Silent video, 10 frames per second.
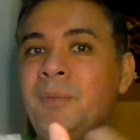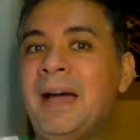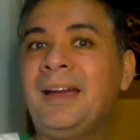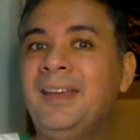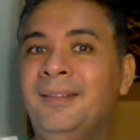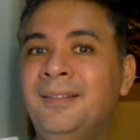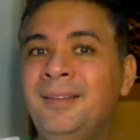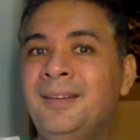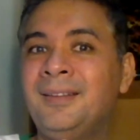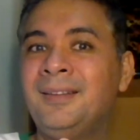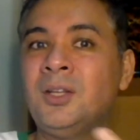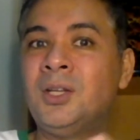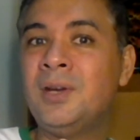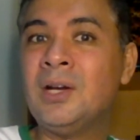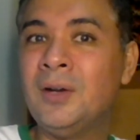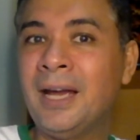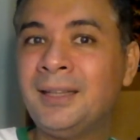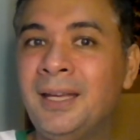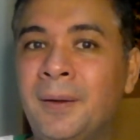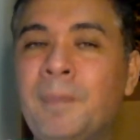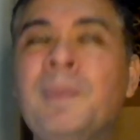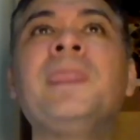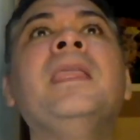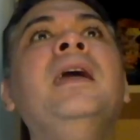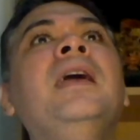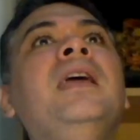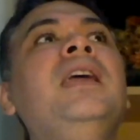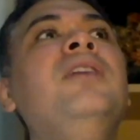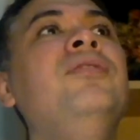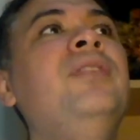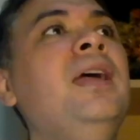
back in. Now they're reconnecting. If